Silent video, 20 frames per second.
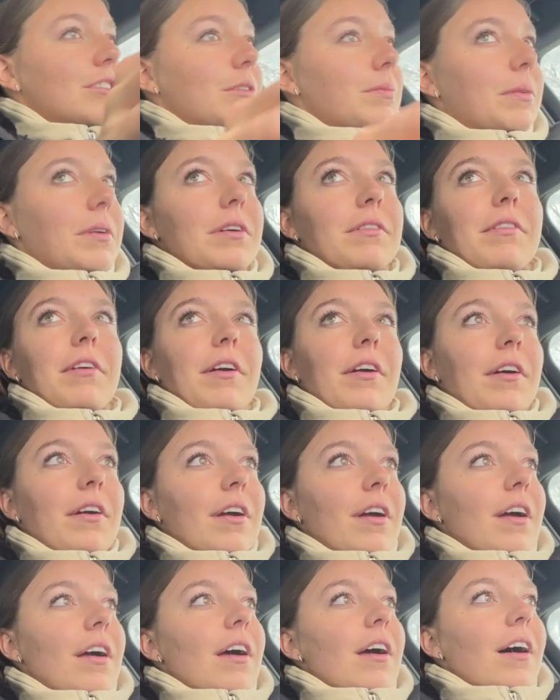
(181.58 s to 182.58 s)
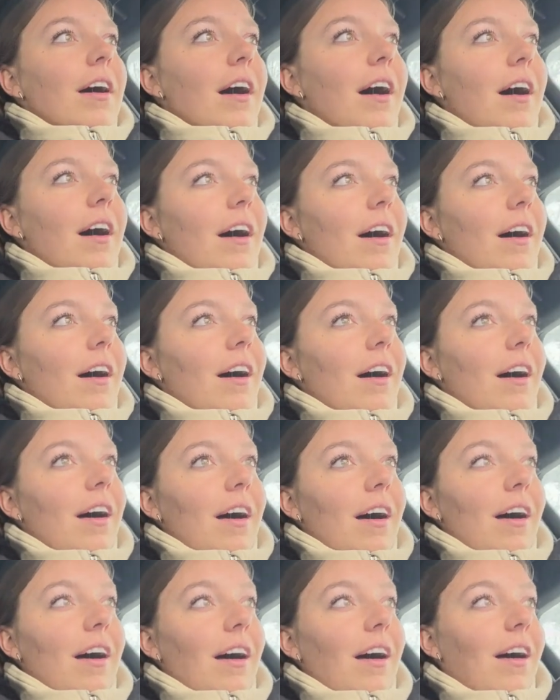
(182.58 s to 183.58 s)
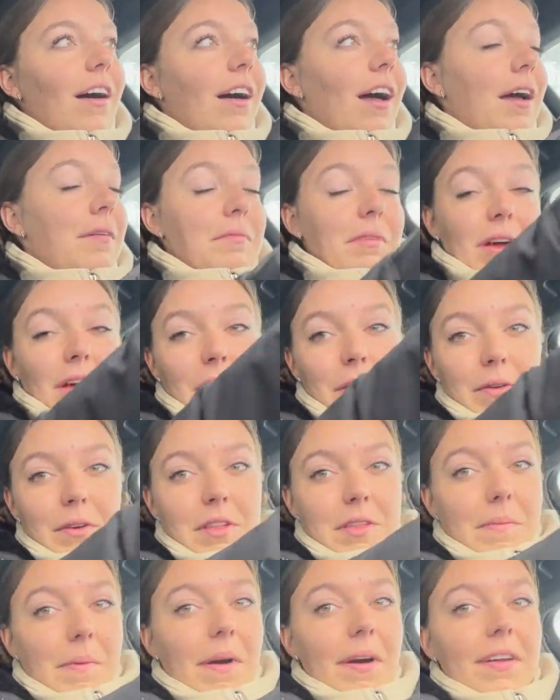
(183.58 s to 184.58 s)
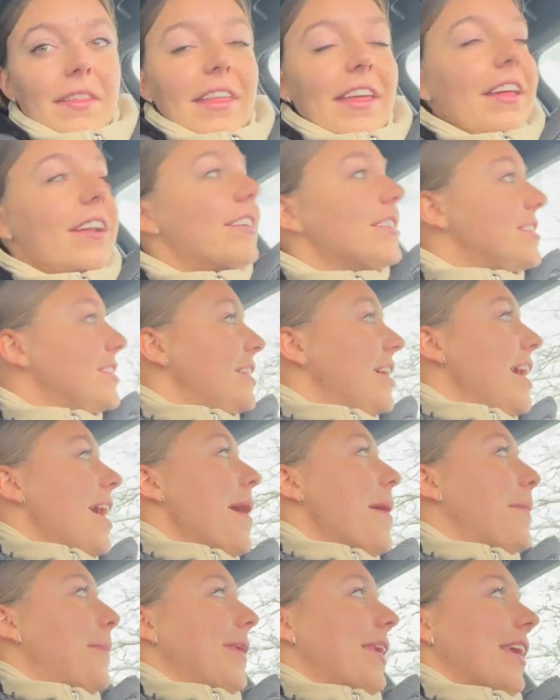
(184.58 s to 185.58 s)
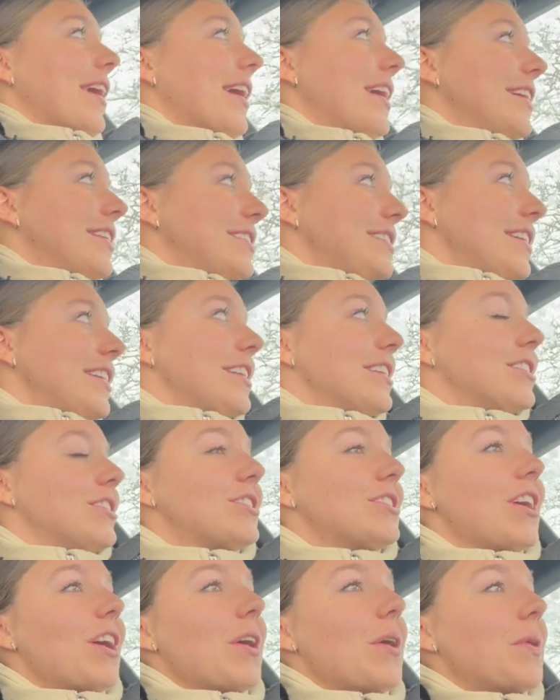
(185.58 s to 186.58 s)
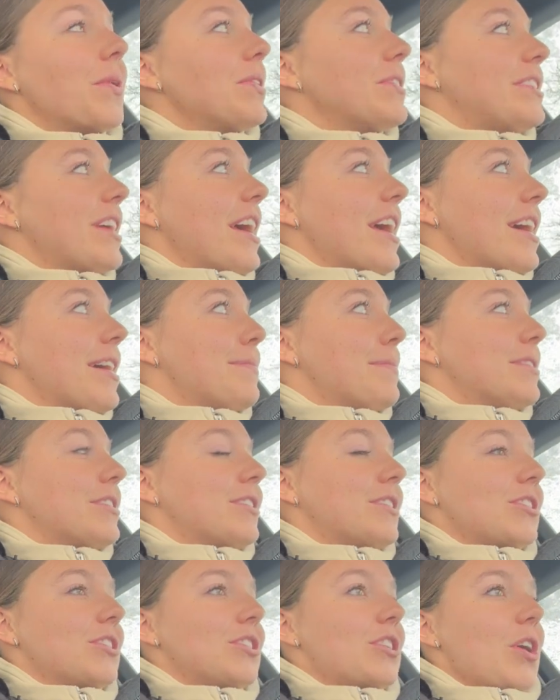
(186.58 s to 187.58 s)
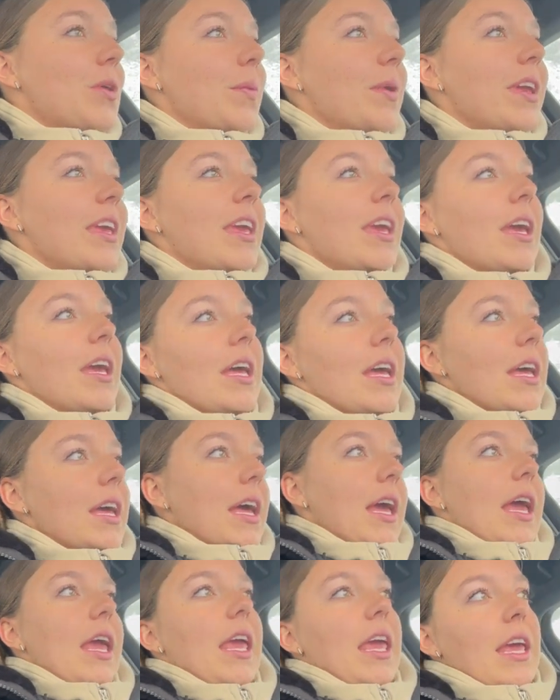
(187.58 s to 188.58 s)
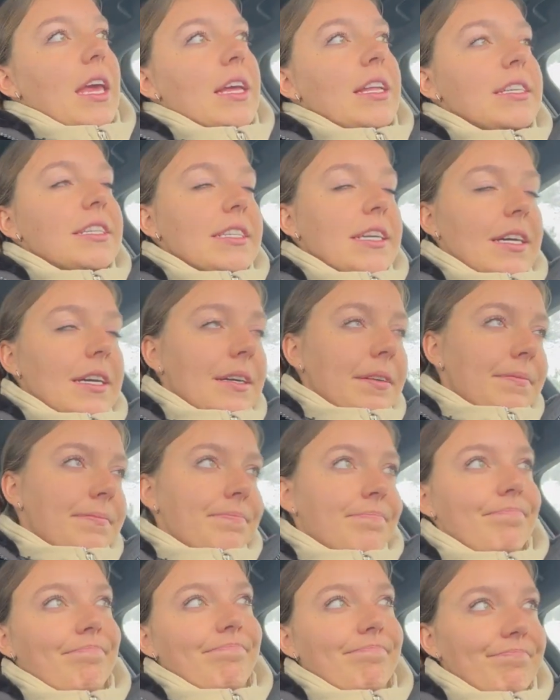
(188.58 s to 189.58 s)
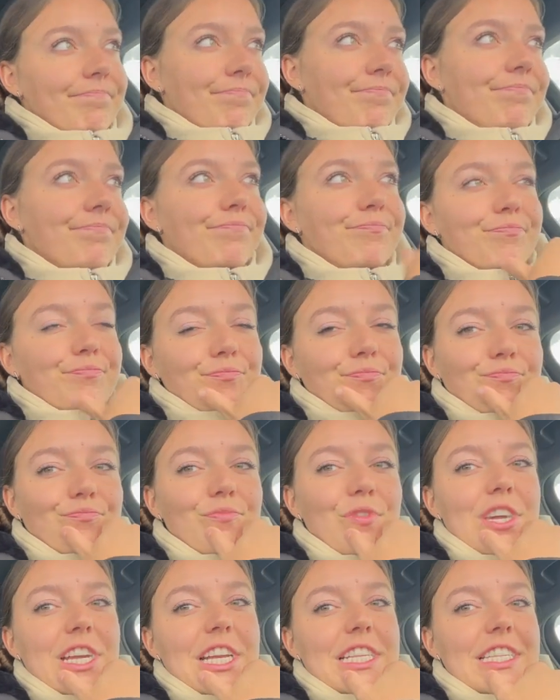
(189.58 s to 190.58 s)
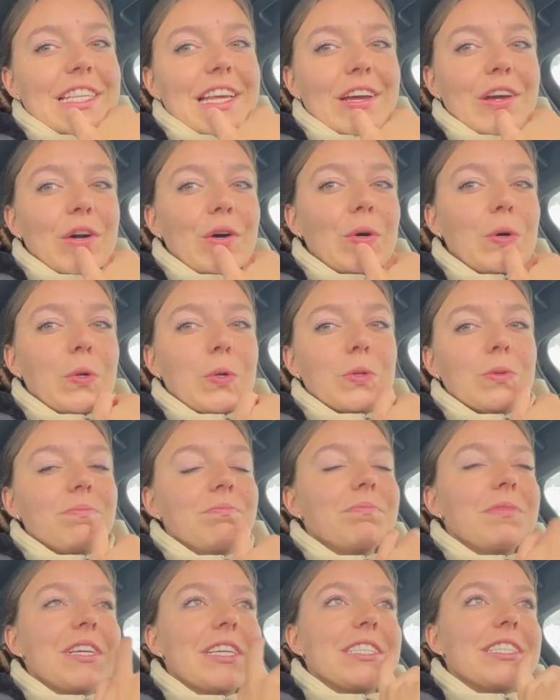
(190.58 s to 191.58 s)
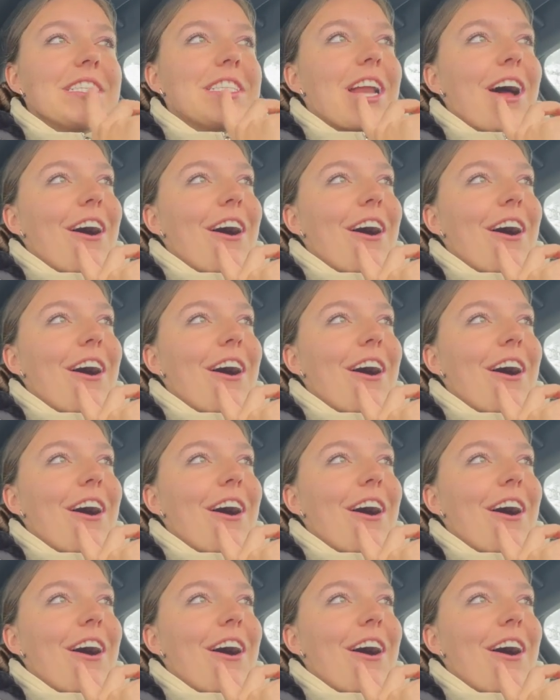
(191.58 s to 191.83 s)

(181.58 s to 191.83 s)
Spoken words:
go right over here. I'm not going to the barn later today because it is so damn snowy, and when it's that cold, it's